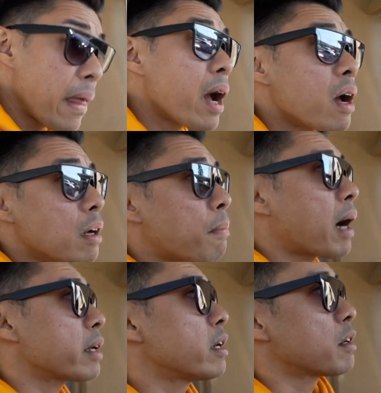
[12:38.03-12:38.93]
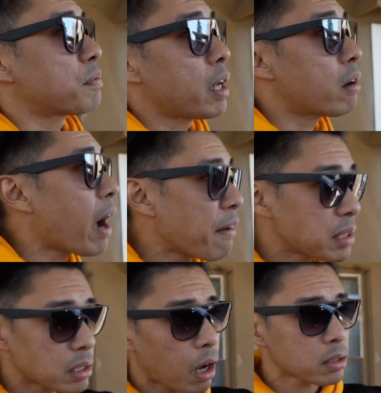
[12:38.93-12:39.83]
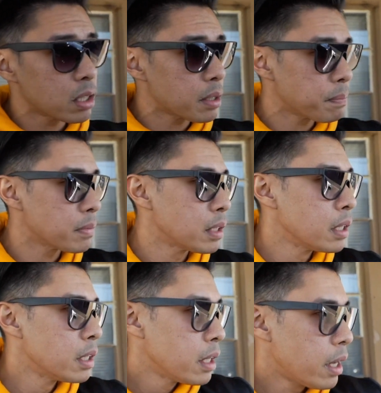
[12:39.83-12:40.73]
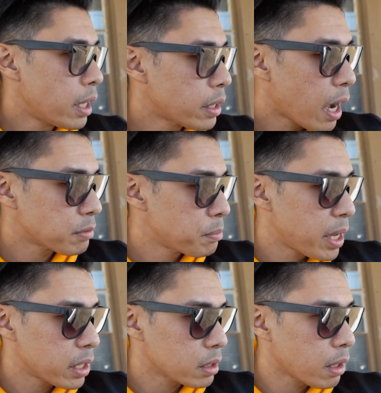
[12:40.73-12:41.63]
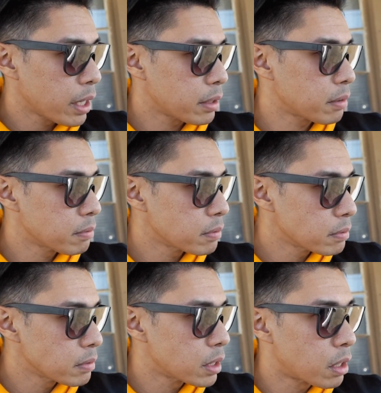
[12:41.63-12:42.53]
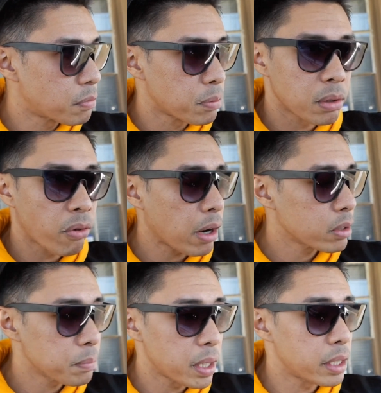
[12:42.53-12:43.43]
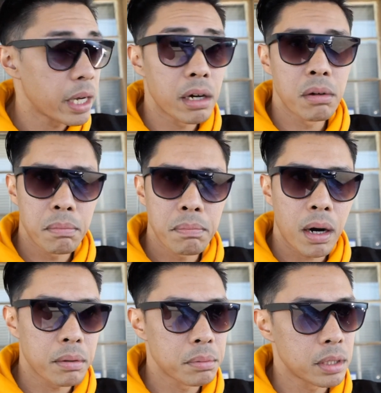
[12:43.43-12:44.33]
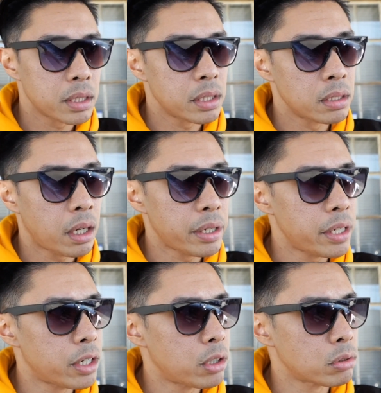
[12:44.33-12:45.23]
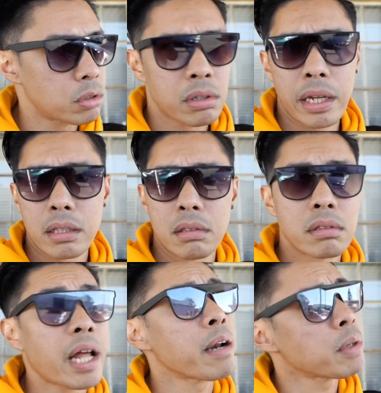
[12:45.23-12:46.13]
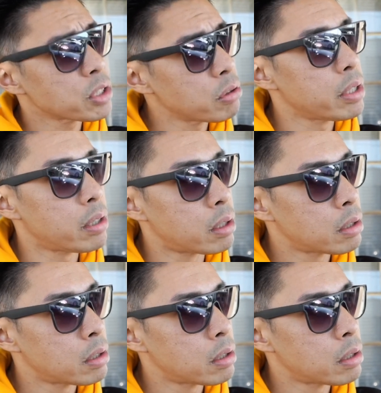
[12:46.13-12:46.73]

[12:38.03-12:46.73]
Yeah, about a year. They don't have it stocked up, and they have to make it like, you know, from the ground up. Then yeah, probably a year to like 9 months to a year. I